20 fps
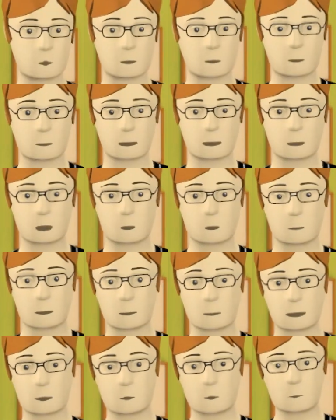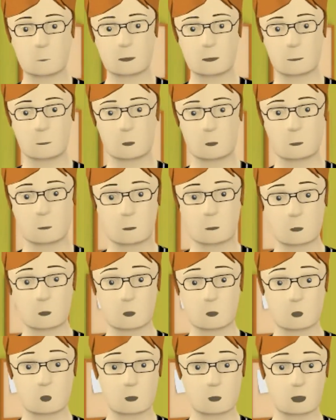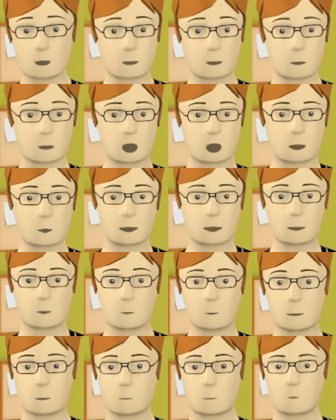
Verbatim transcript: for making our lives better. And now if you will